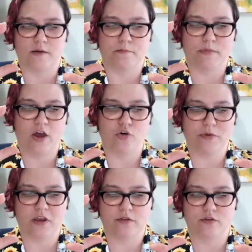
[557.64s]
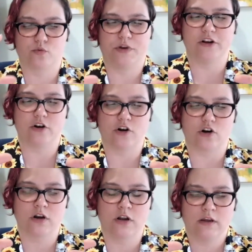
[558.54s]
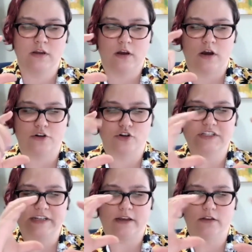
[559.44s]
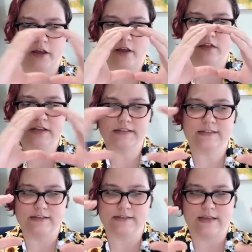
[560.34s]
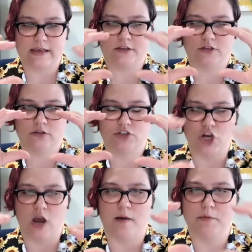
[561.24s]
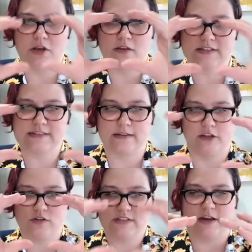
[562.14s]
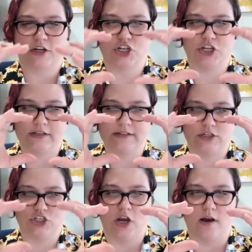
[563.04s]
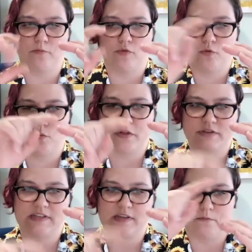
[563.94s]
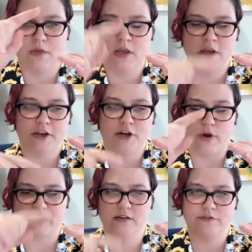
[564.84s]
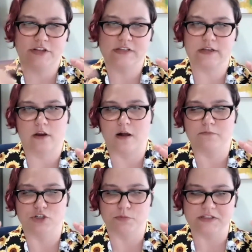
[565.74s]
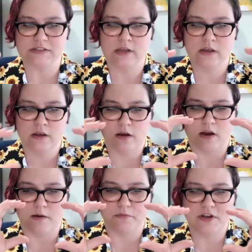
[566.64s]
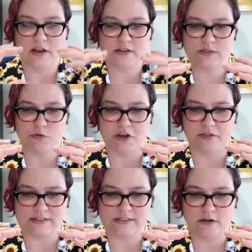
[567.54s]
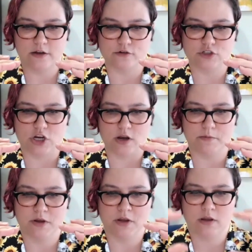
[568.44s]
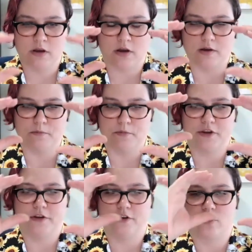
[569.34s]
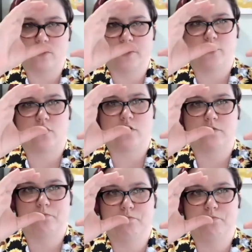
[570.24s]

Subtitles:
helping the reader understand, like, this is a job. This little section is a job with some activities and accomplishments. The next one, that's another job. Your